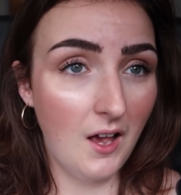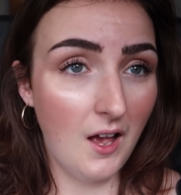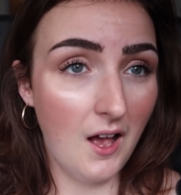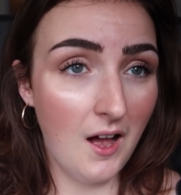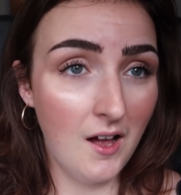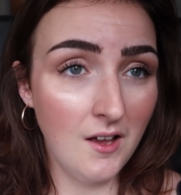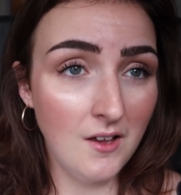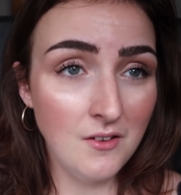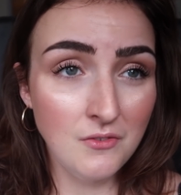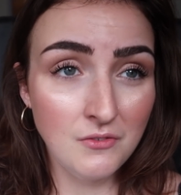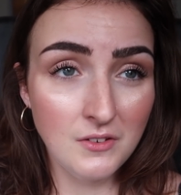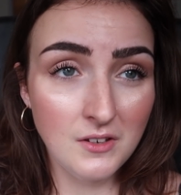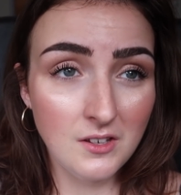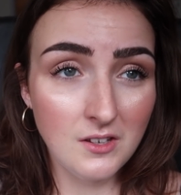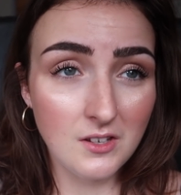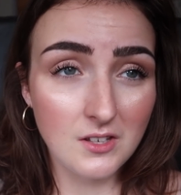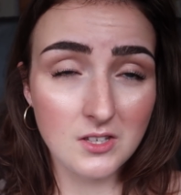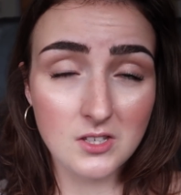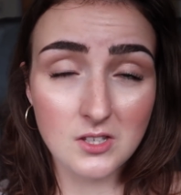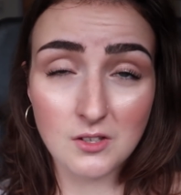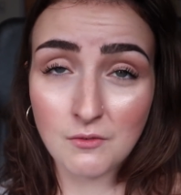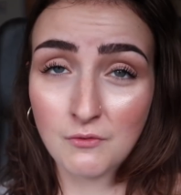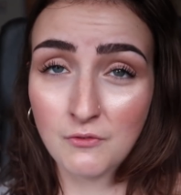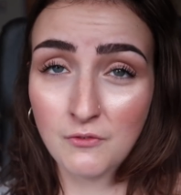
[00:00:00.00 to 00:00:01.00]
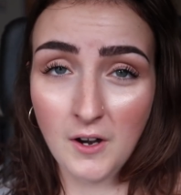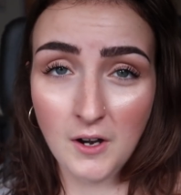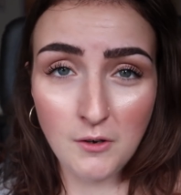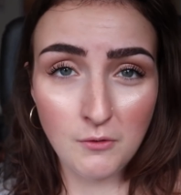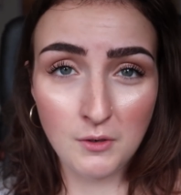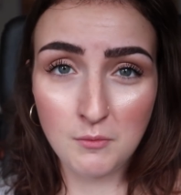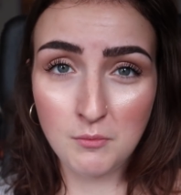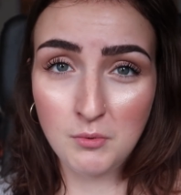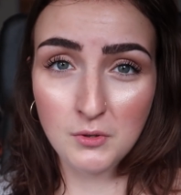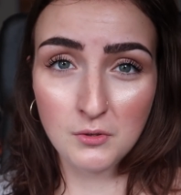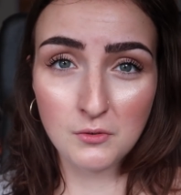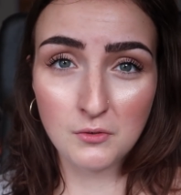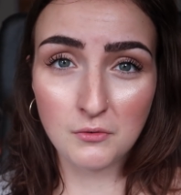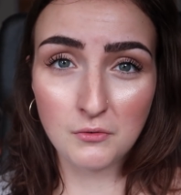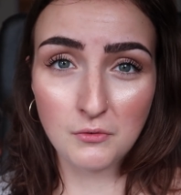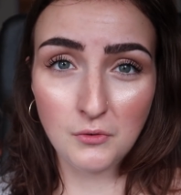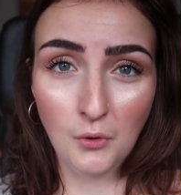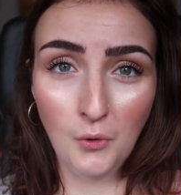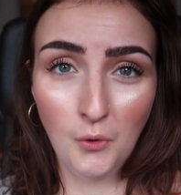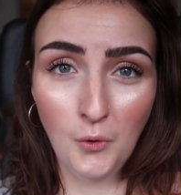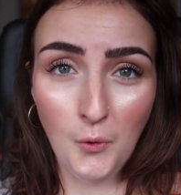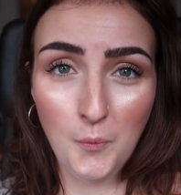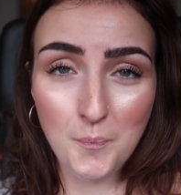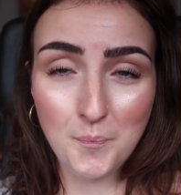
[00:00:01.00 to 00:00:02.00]
I think it's very
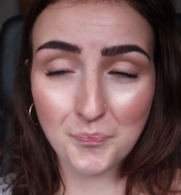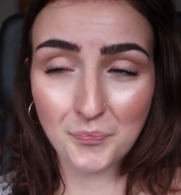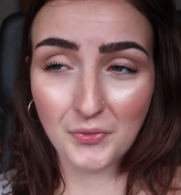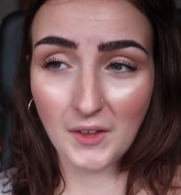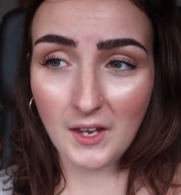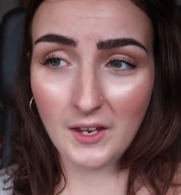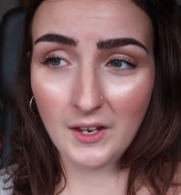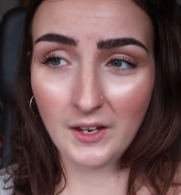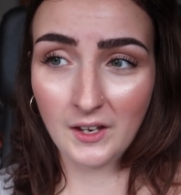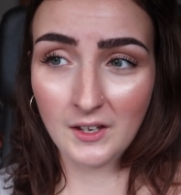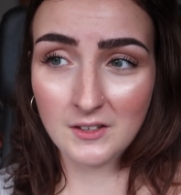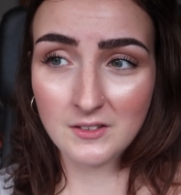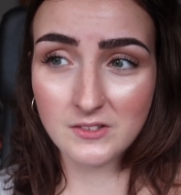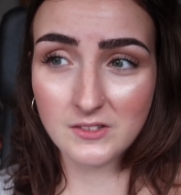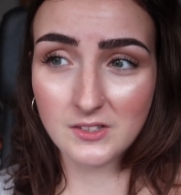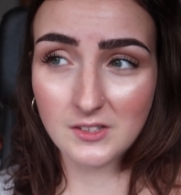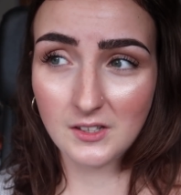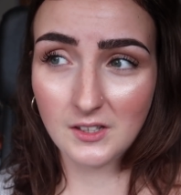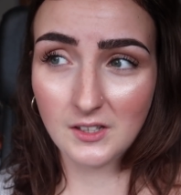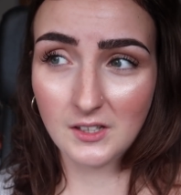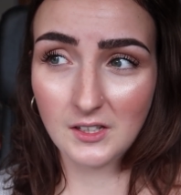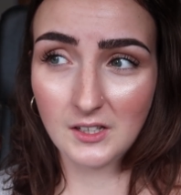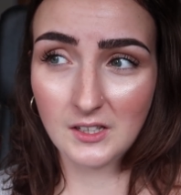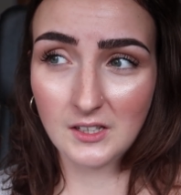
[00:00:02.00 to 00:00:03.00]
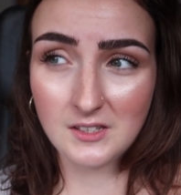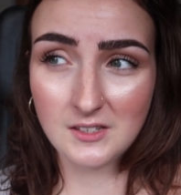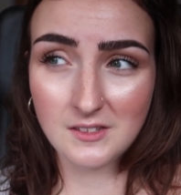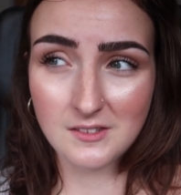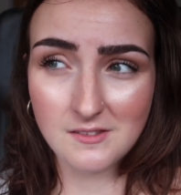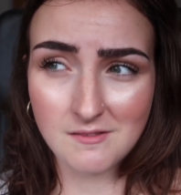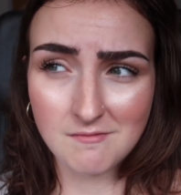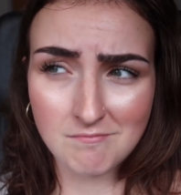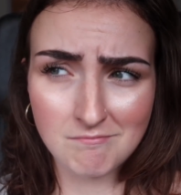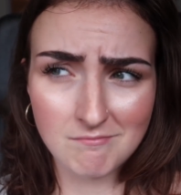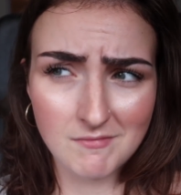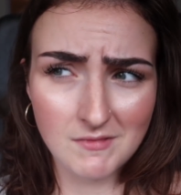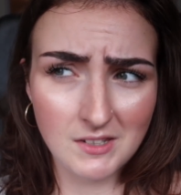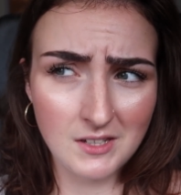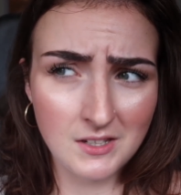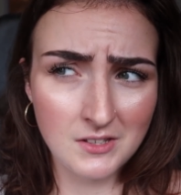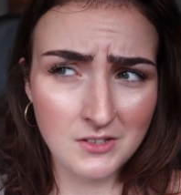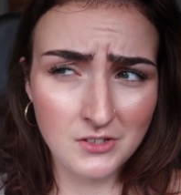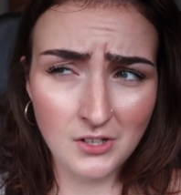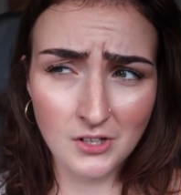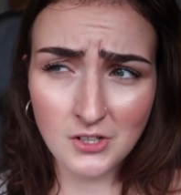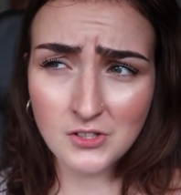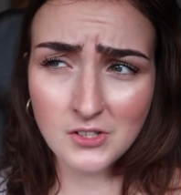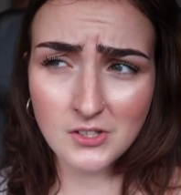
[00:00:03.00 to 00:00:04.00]
beautiful, and
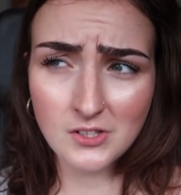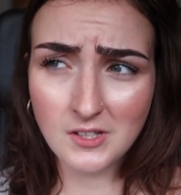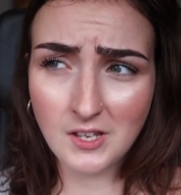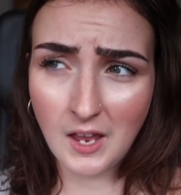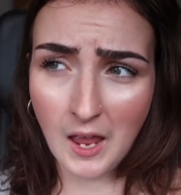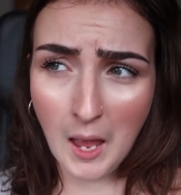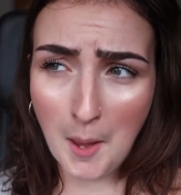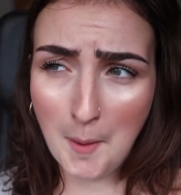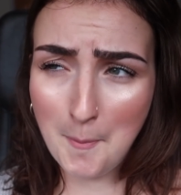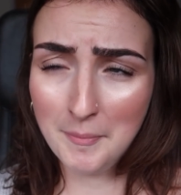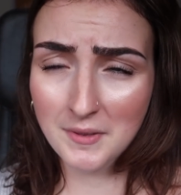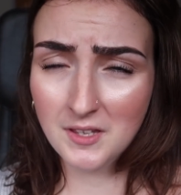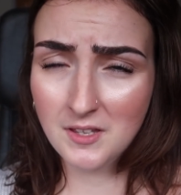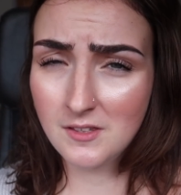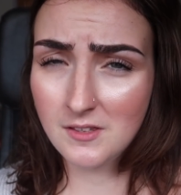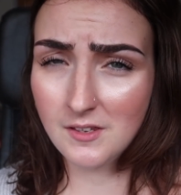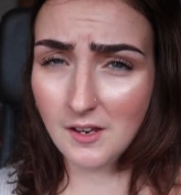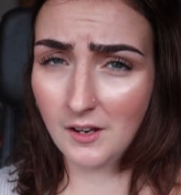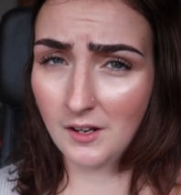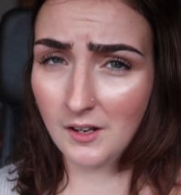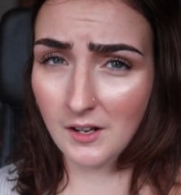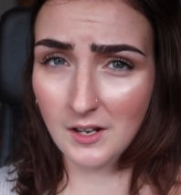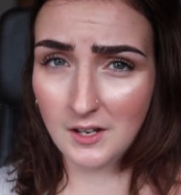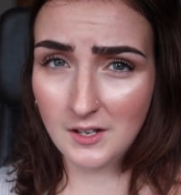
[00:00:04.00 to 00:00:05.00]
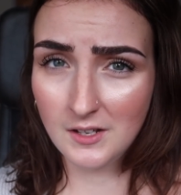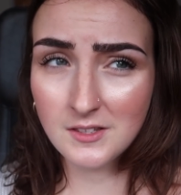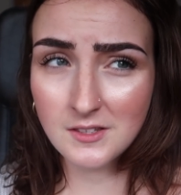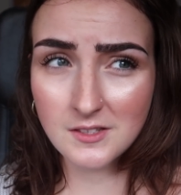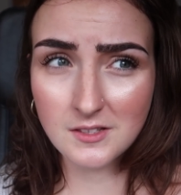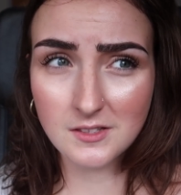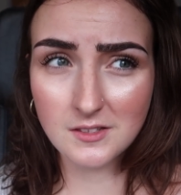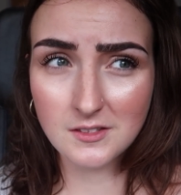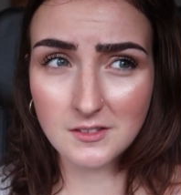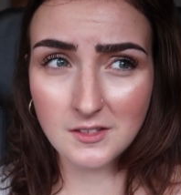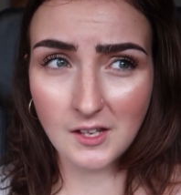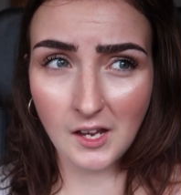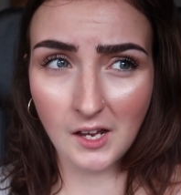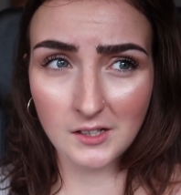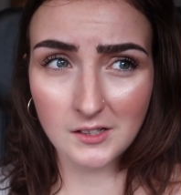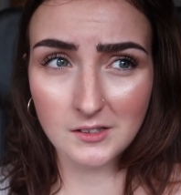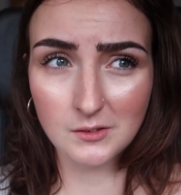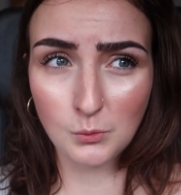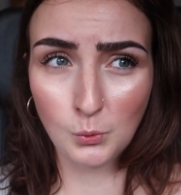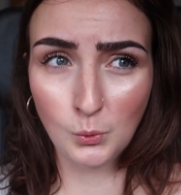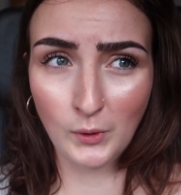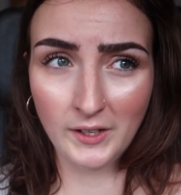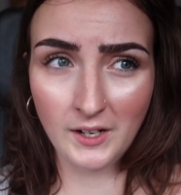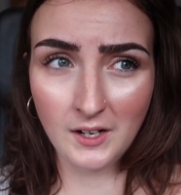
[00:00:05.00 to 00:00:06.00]
it doesn't happen a lot
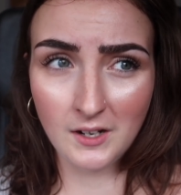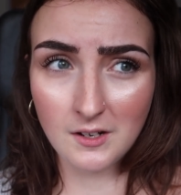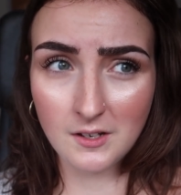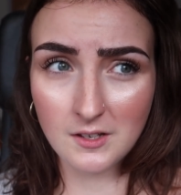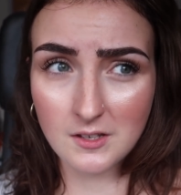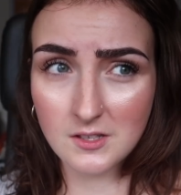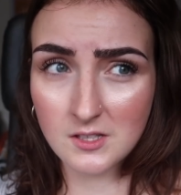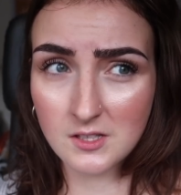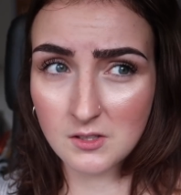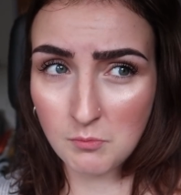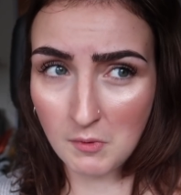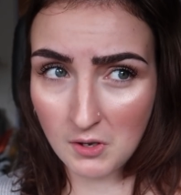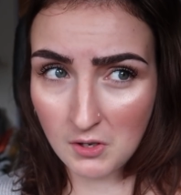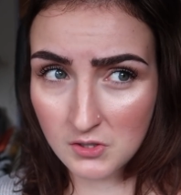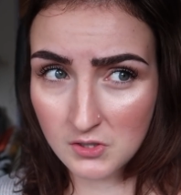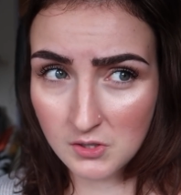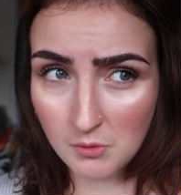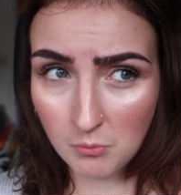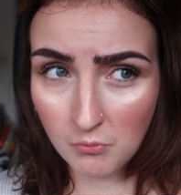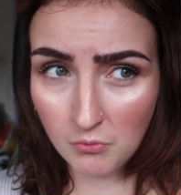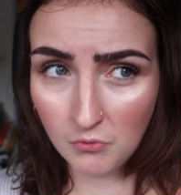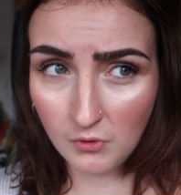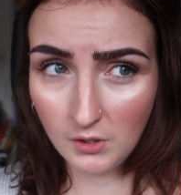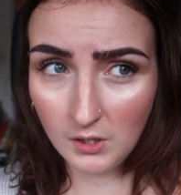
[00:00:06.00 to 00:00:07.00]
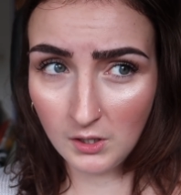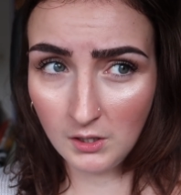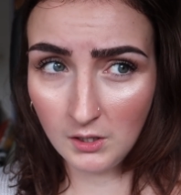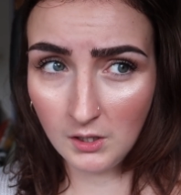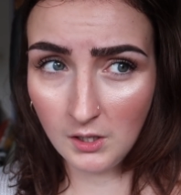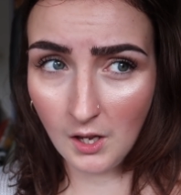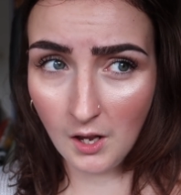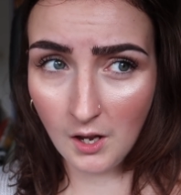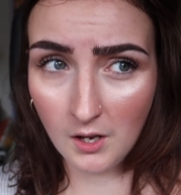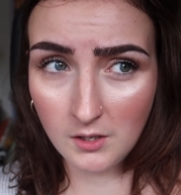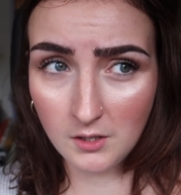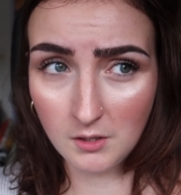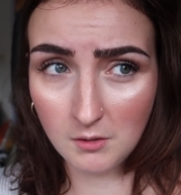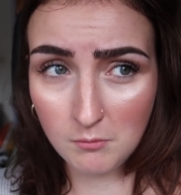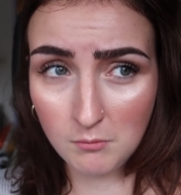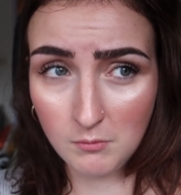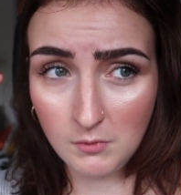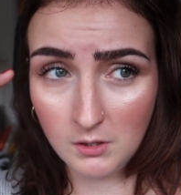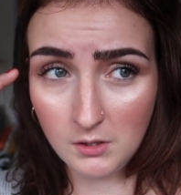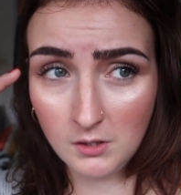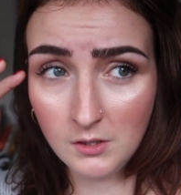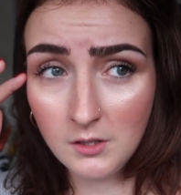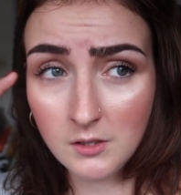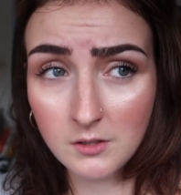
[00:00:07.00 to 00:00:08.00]
that when I smell something, I
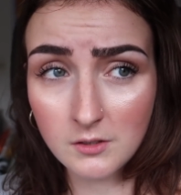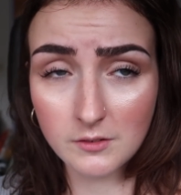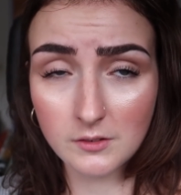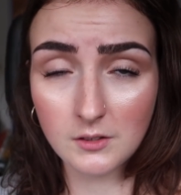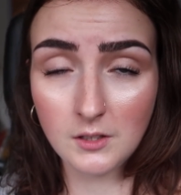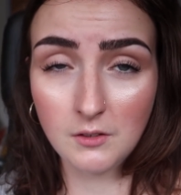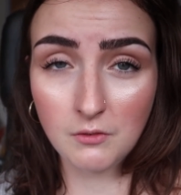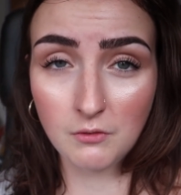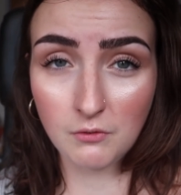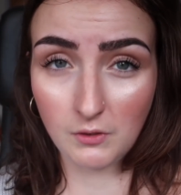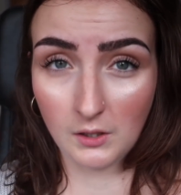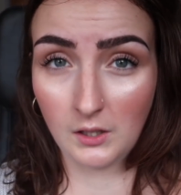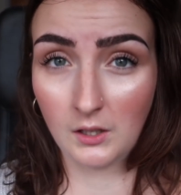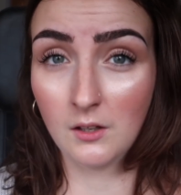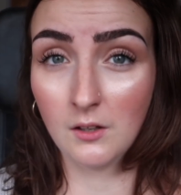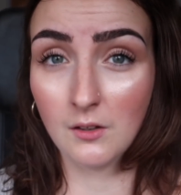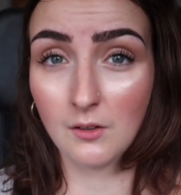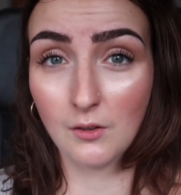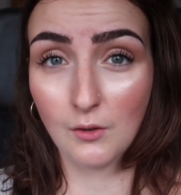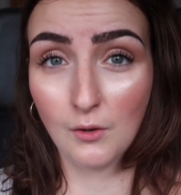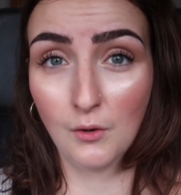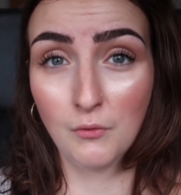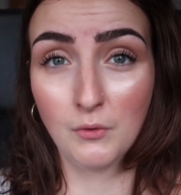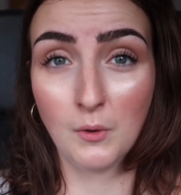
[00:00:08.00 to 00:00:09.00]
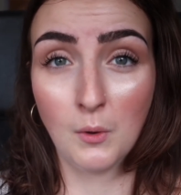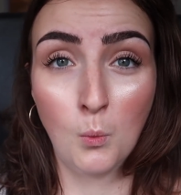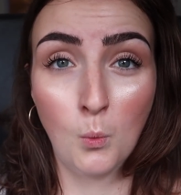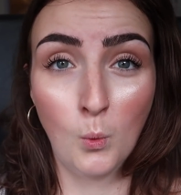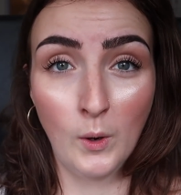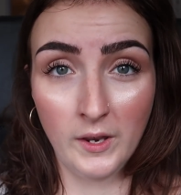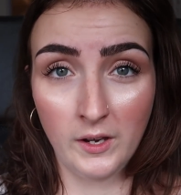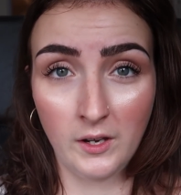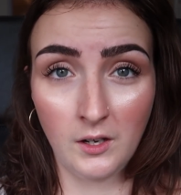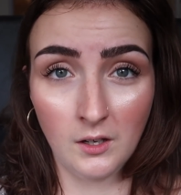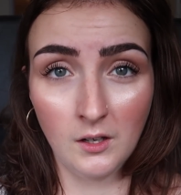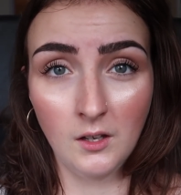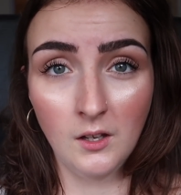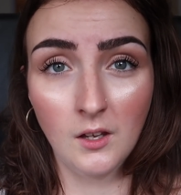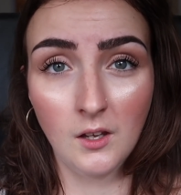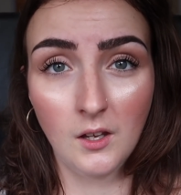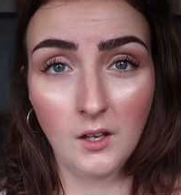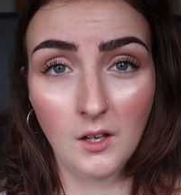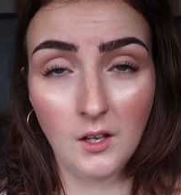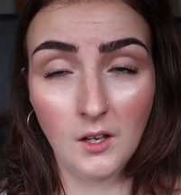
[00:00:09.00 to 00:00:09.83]
immediately think of a wedding.